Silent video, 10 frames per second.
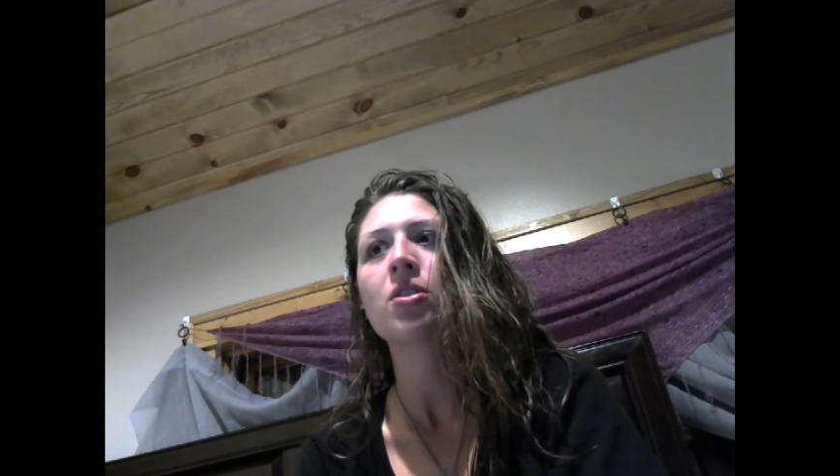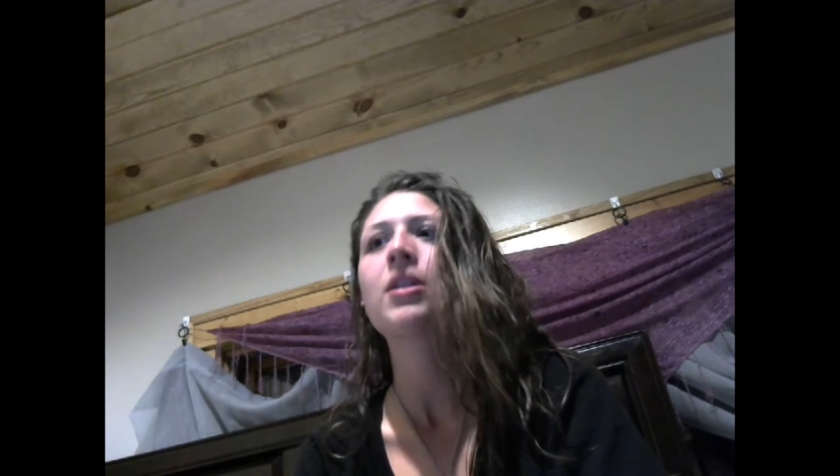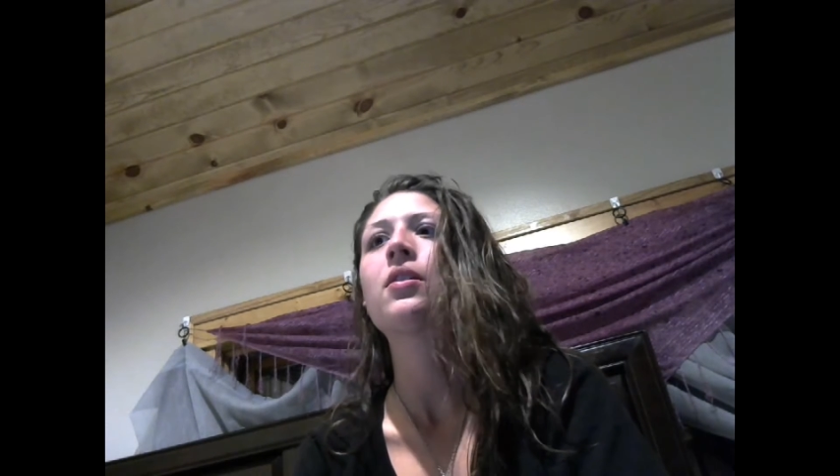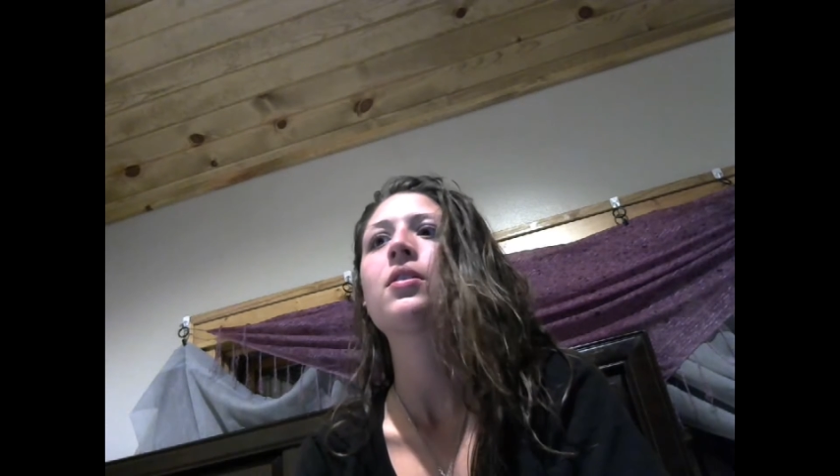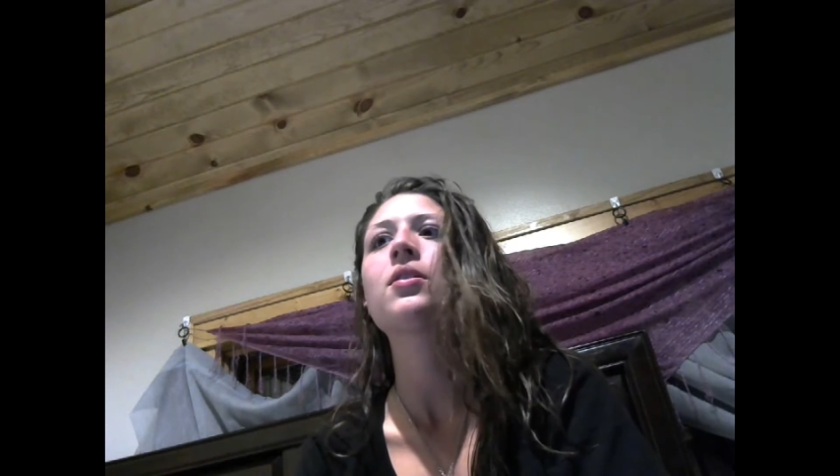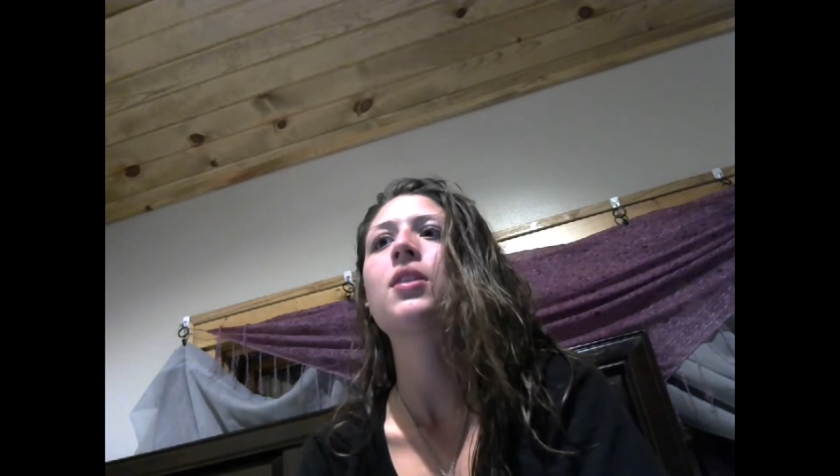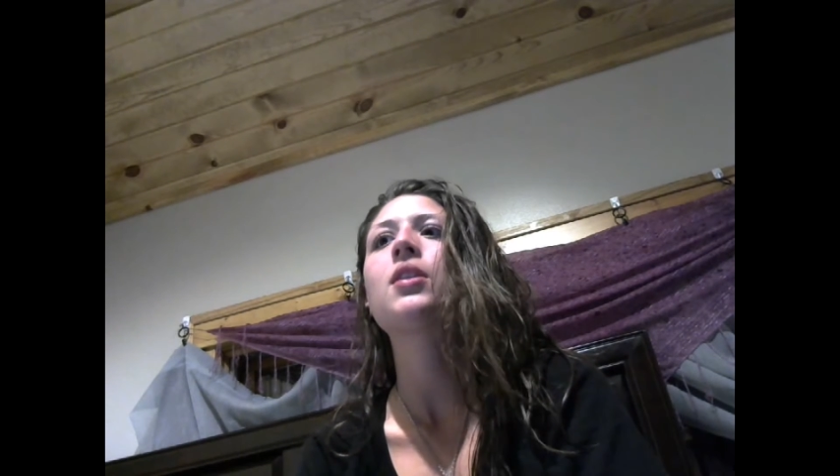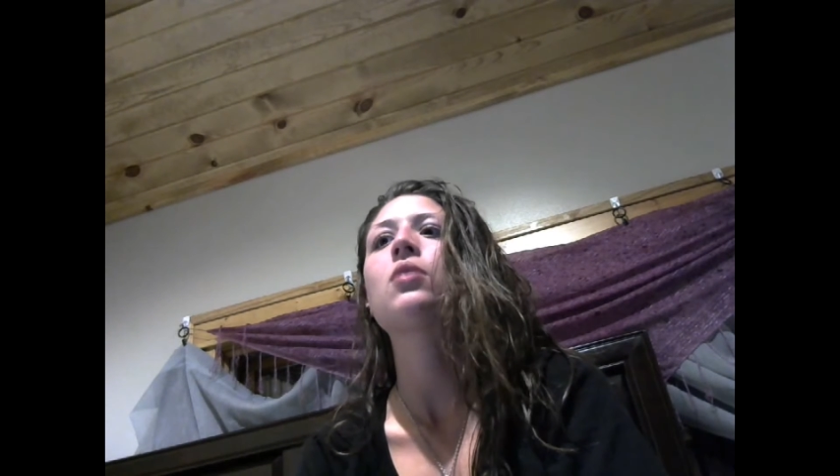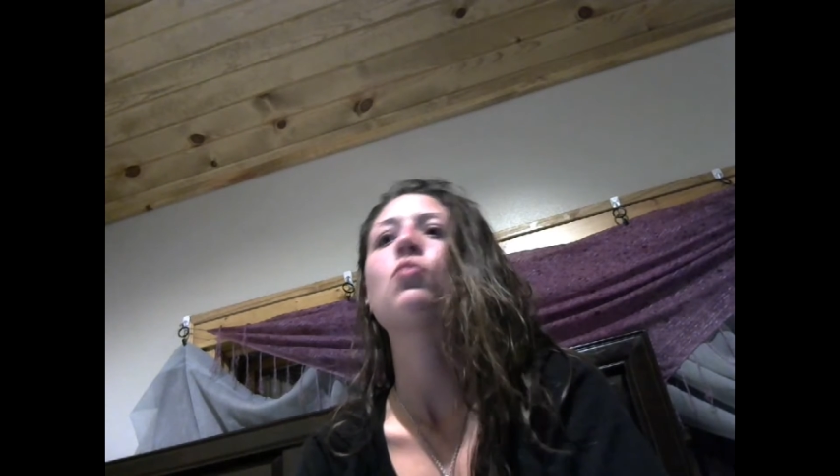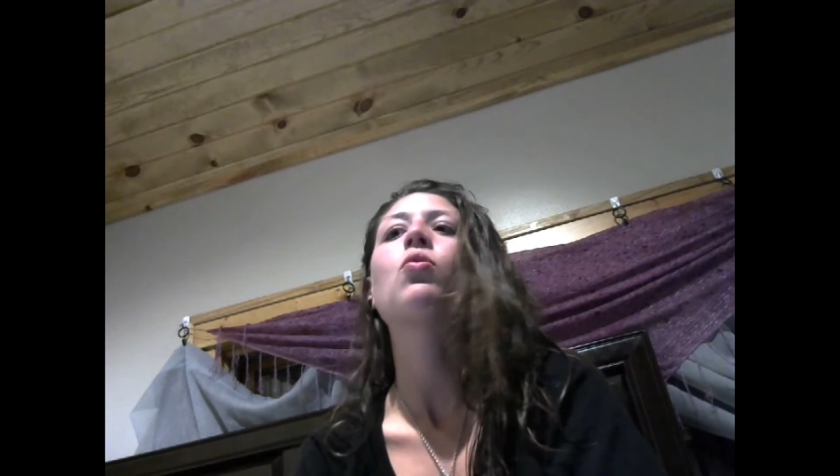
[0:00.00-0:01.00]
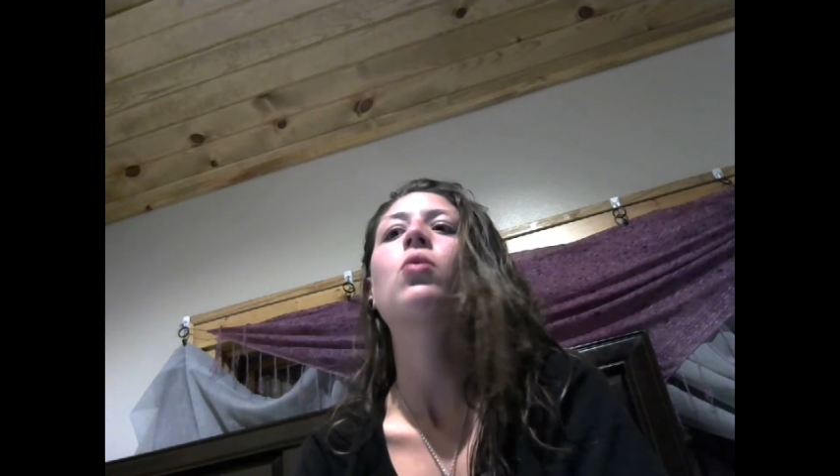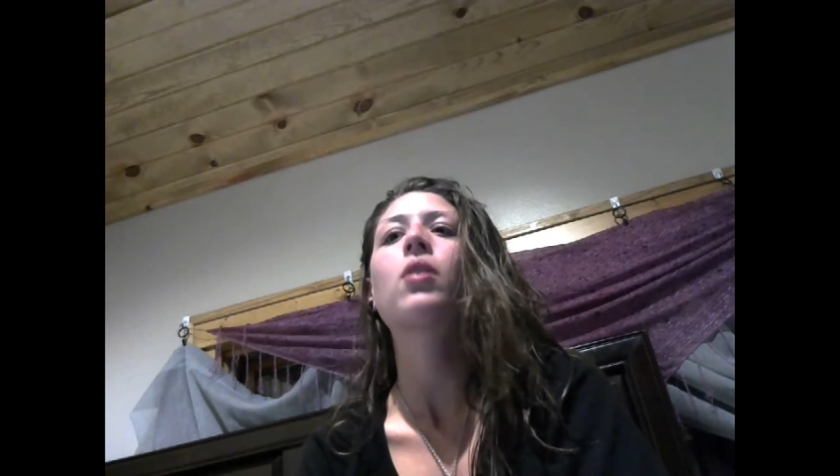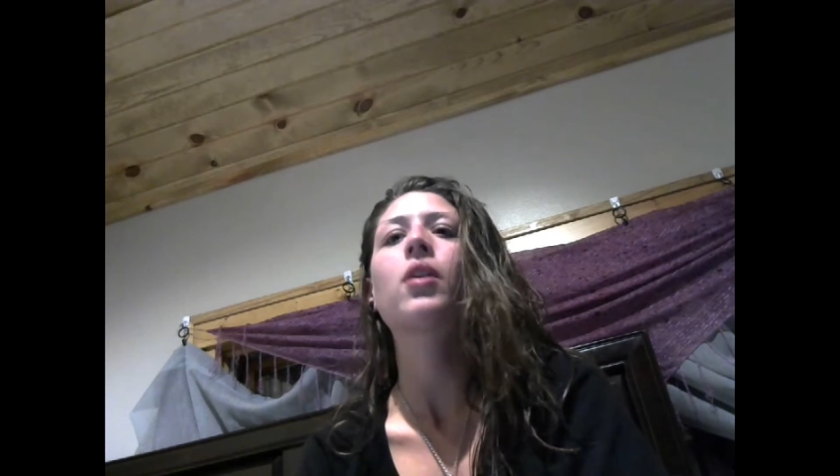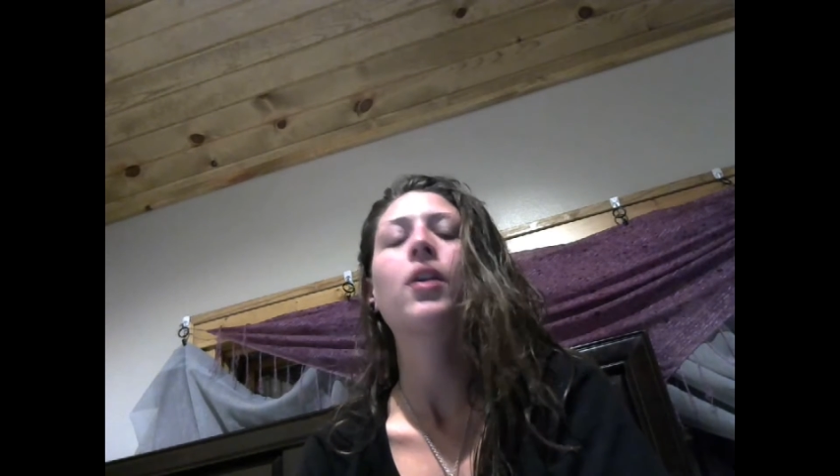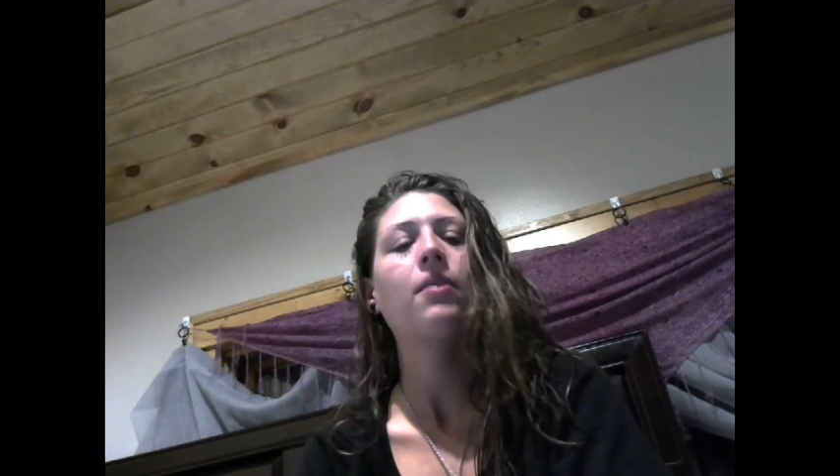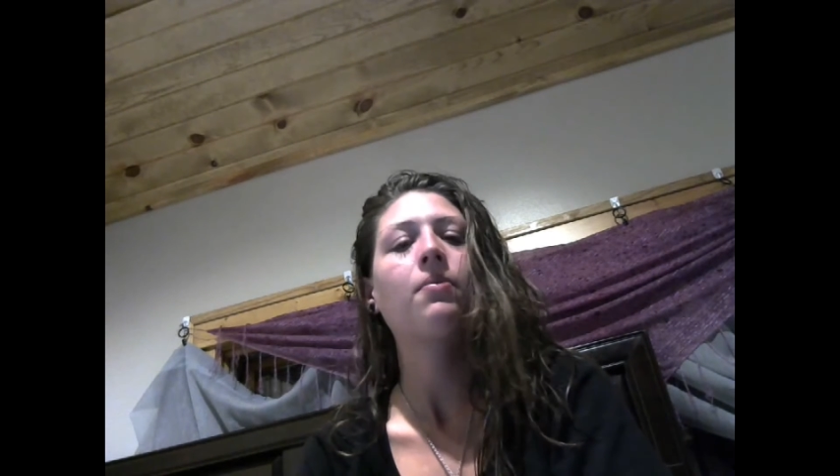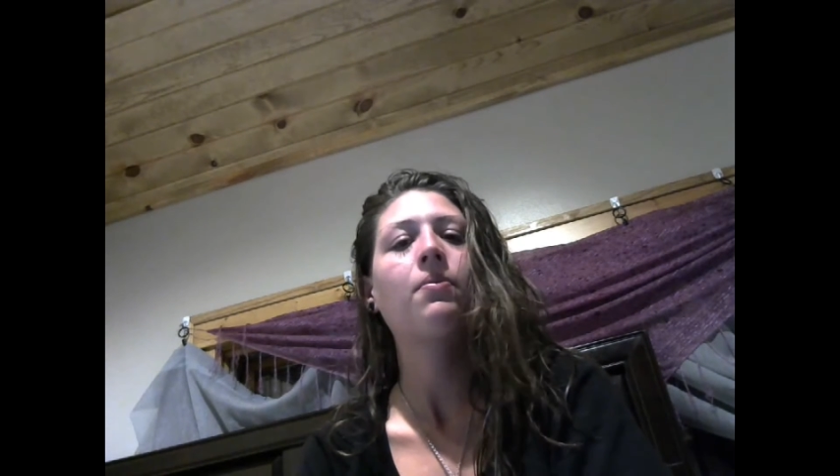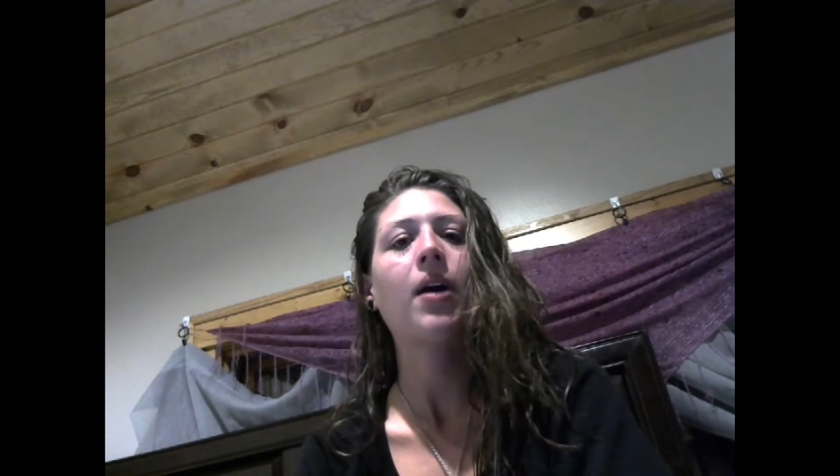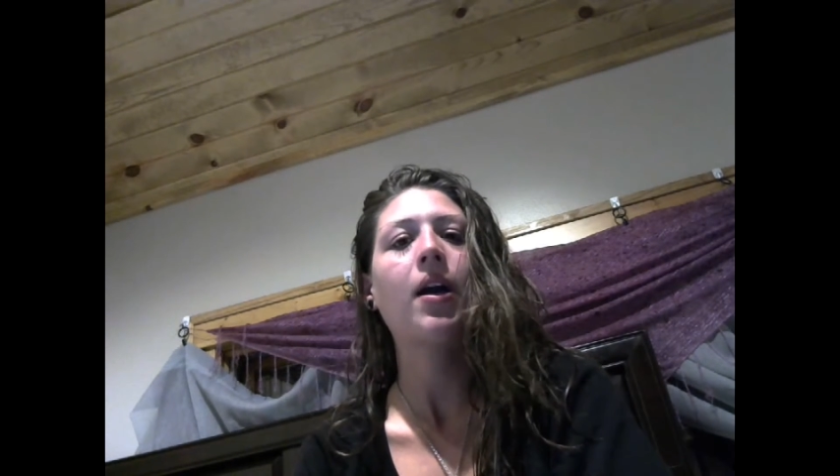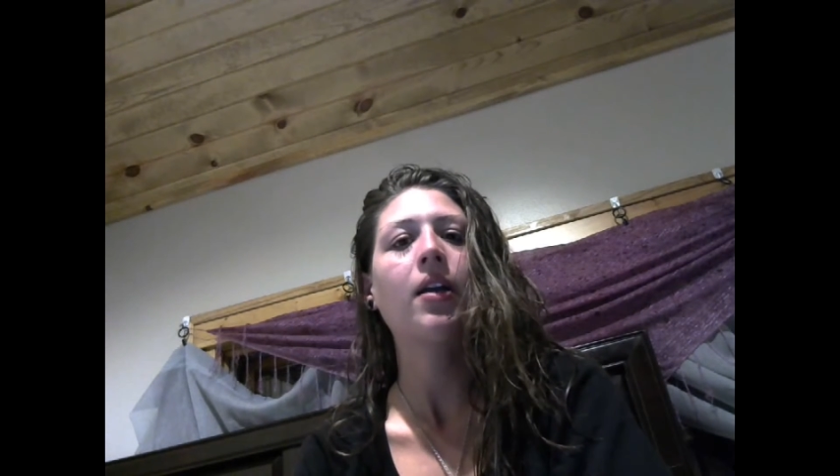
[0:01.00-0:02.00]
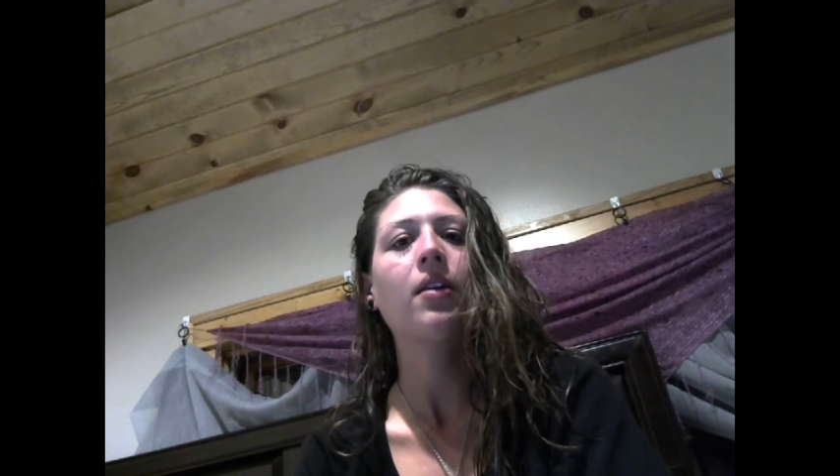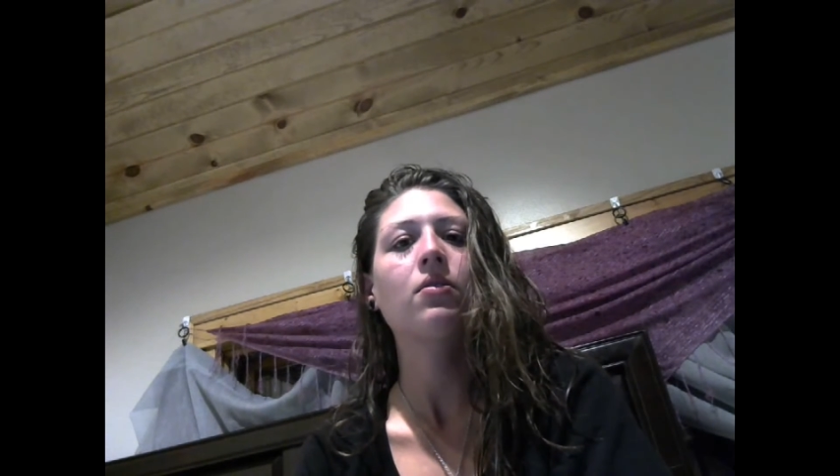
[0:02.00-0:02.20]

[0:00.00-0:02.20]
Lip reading: guaranteeing war by